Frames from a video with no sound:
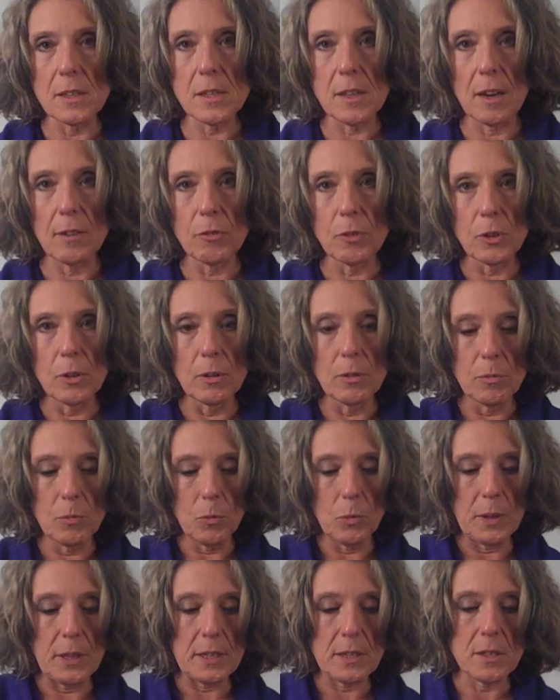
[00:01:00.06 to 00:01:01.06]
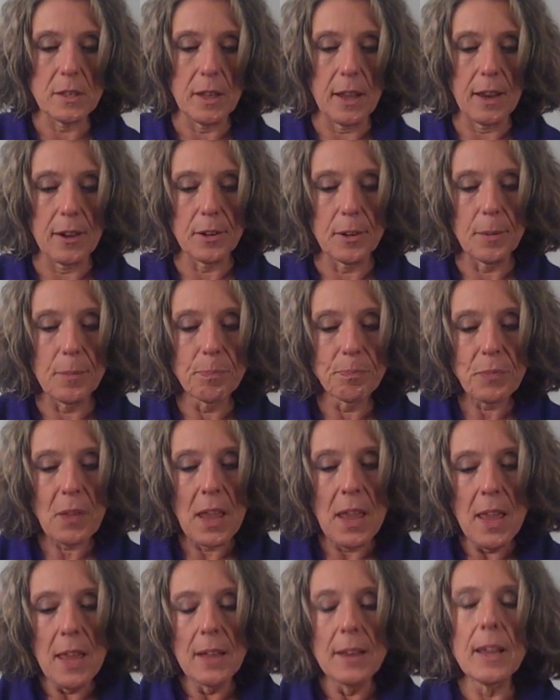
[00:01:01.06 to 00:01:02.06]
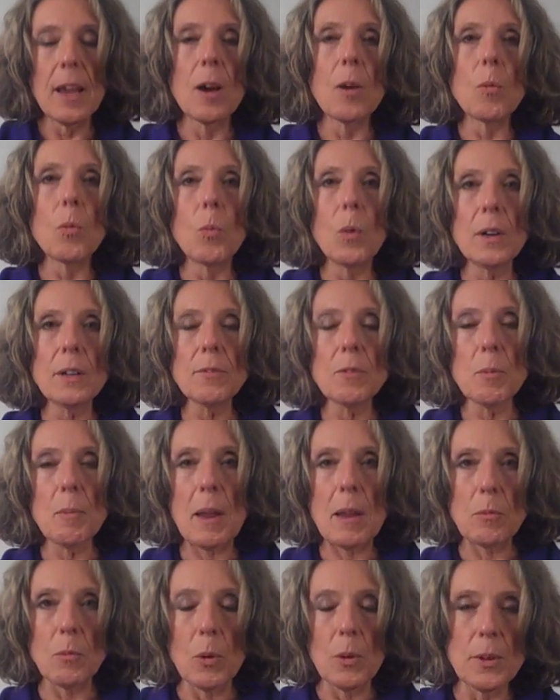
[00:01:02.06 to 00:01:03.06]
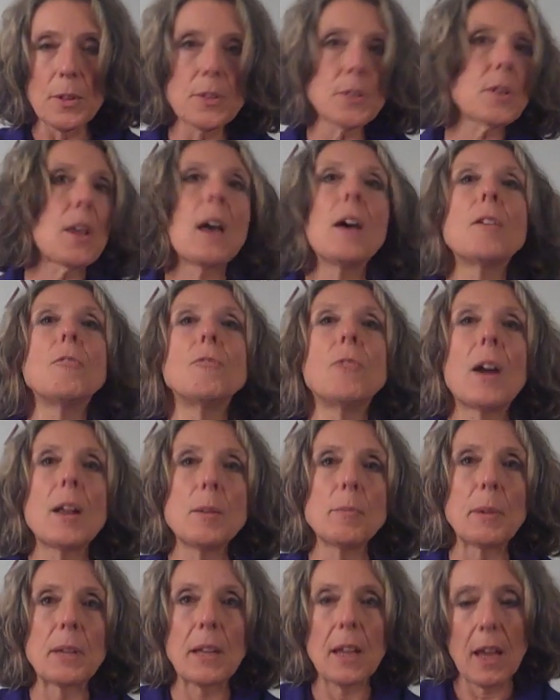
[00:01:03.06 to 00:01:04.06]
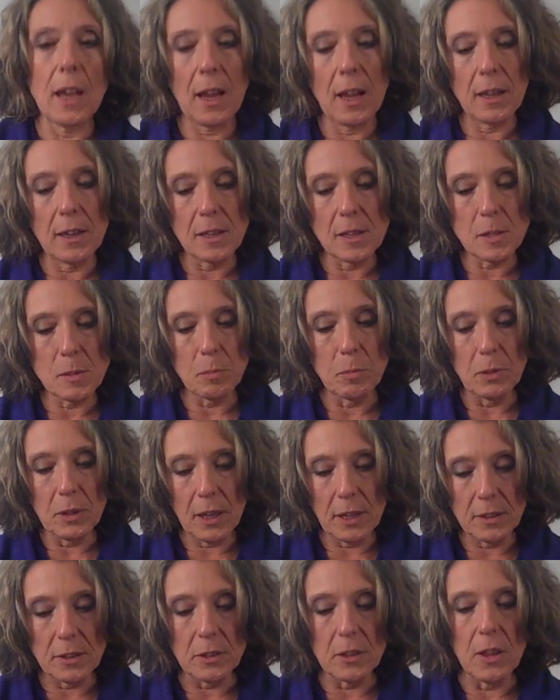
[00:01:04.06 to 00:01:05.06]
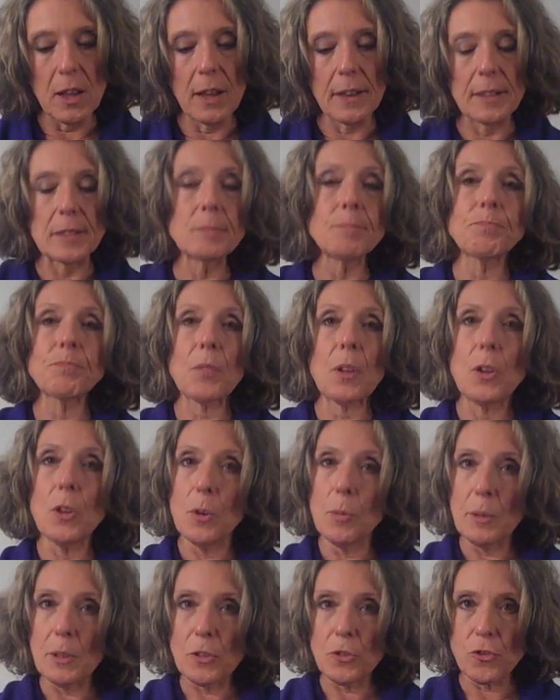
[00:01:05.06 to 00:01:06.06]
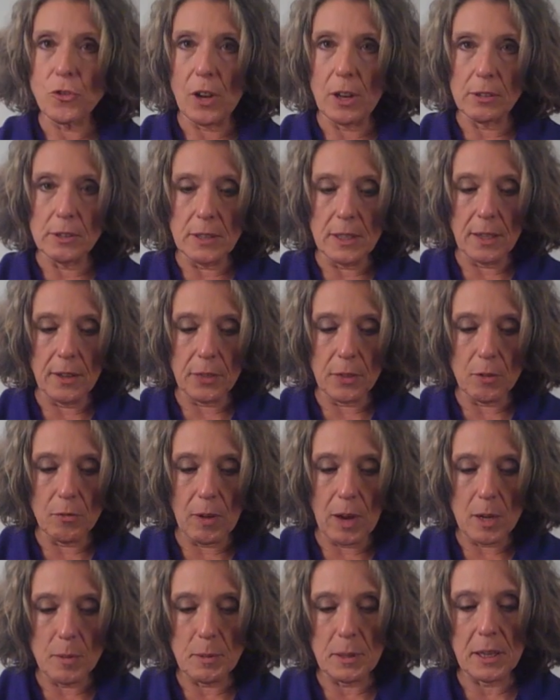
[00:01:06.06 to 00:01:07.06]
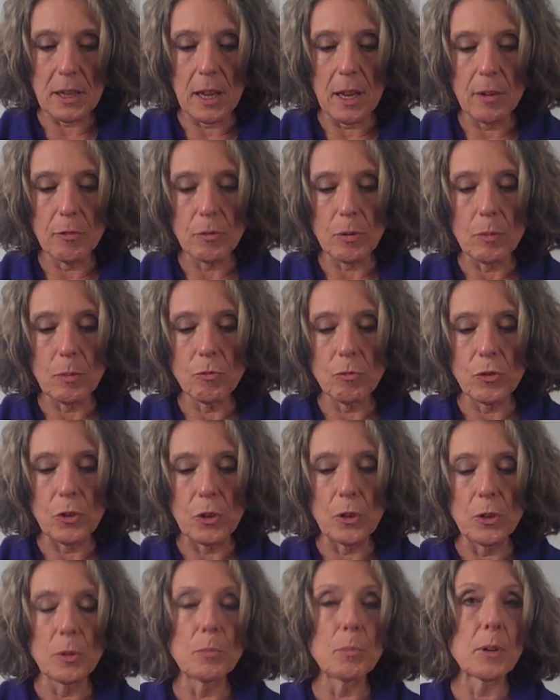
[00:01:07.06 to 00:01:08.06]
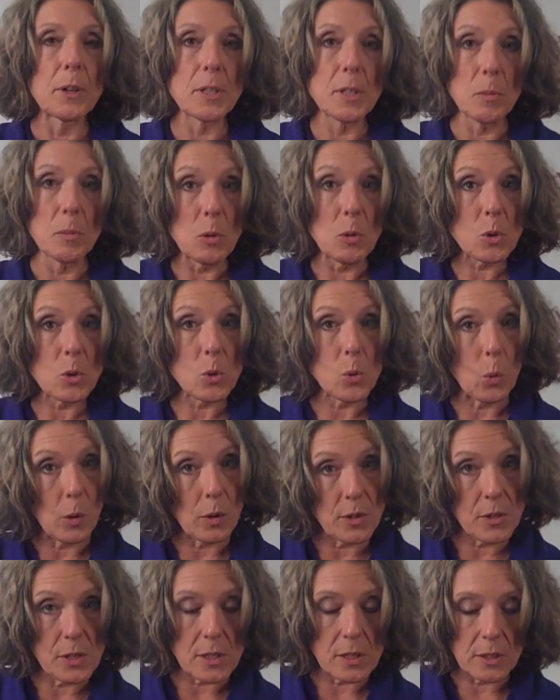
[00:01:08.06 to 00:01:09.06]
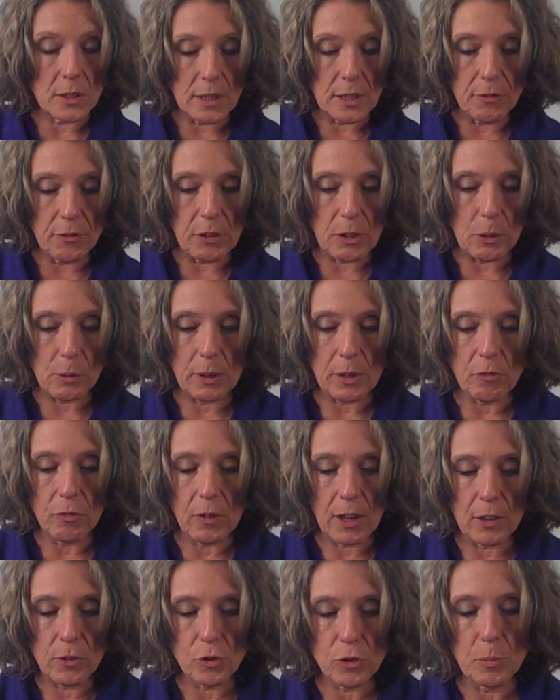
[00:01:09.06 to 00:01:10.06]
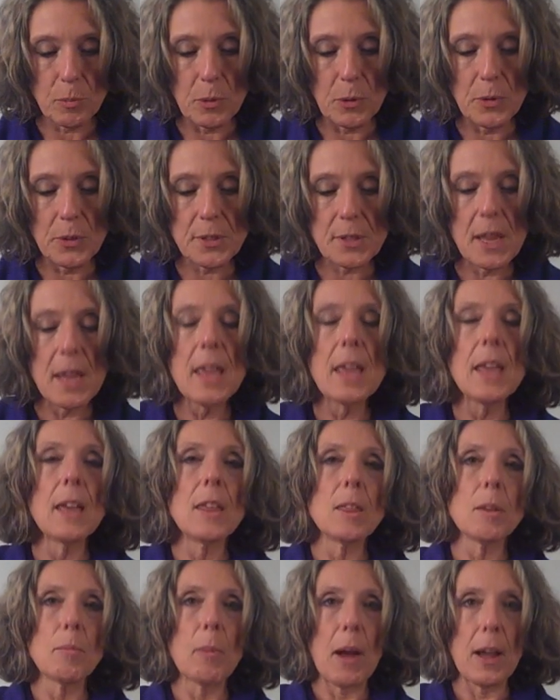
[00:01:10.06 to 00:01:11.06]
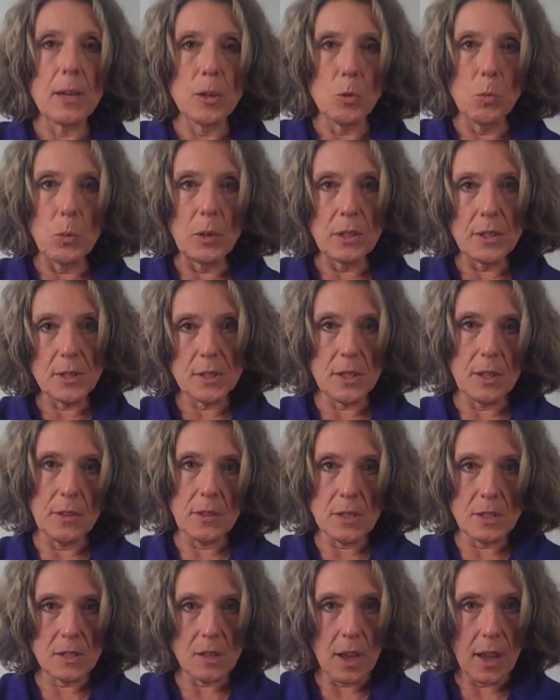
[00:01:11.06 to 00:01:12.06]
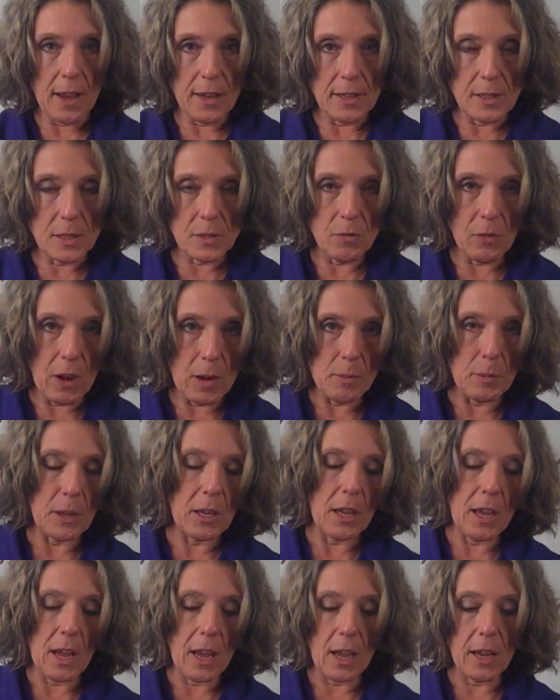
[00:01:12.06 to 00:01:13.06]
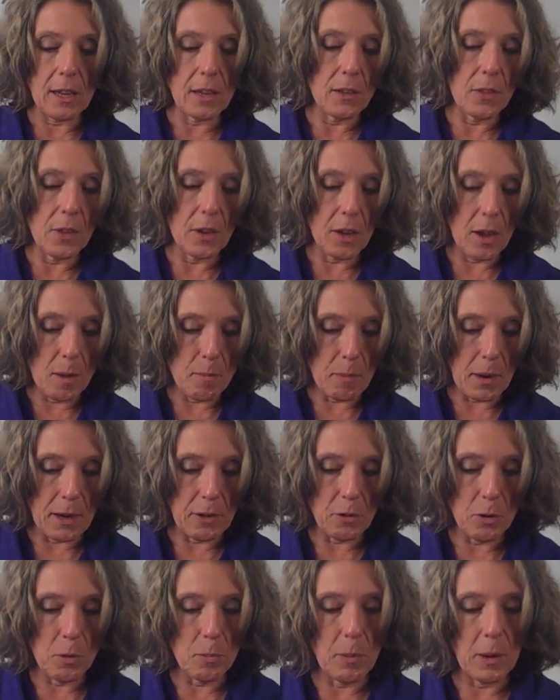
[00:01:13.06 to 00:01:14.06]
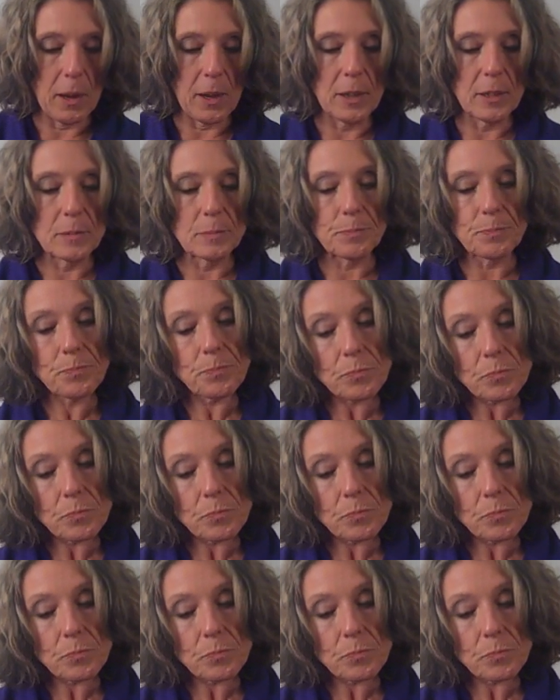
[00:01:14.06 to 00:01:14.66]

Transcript: several weeks later. Now, one of the main roles of vitamin K is blood clotting. Humans generally get their vitamin K from food. Principal source is leafy green vegetables. The body will synthesize vitamin K in the gut microbiome.